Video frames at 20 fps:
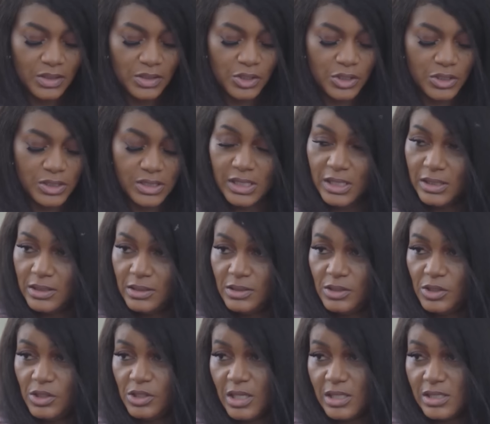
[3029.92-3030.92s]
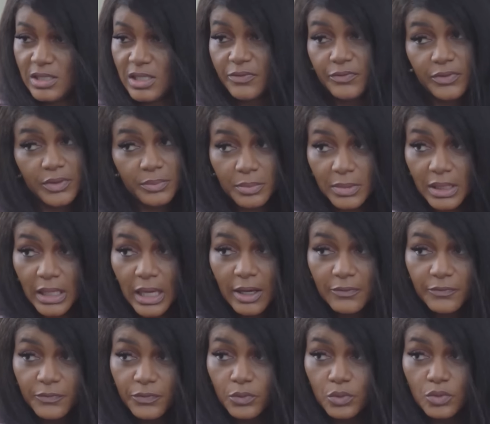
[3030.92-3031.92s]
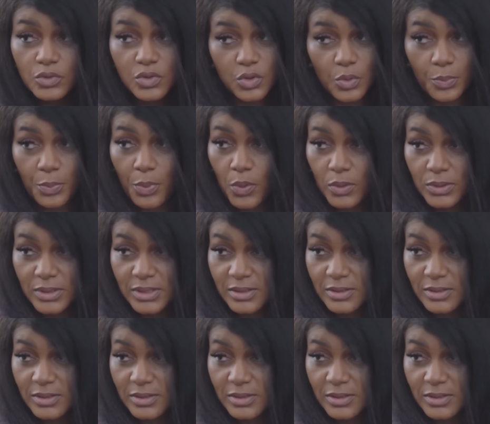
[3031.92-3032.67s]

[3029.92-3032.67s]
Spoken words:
She said she has given me her full support.